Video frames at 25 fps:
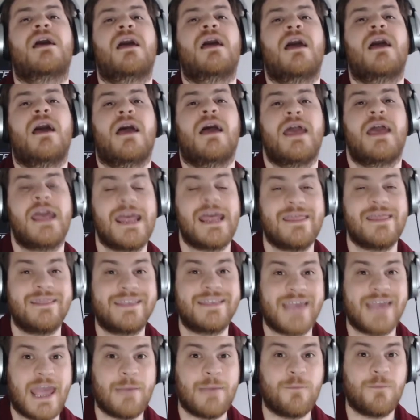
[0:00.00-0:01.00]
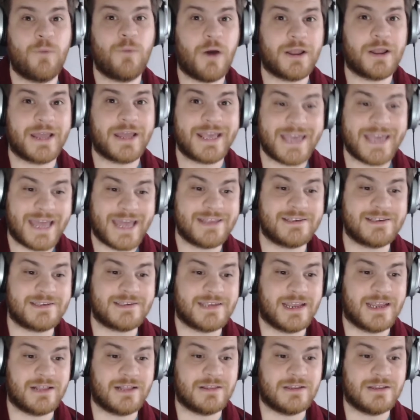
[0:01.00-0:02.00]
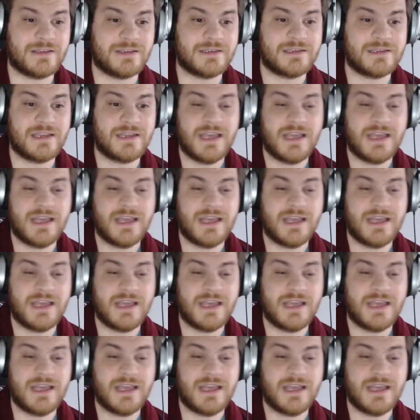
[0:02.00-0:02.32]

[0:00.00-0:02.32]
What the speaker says: in game 1 against England.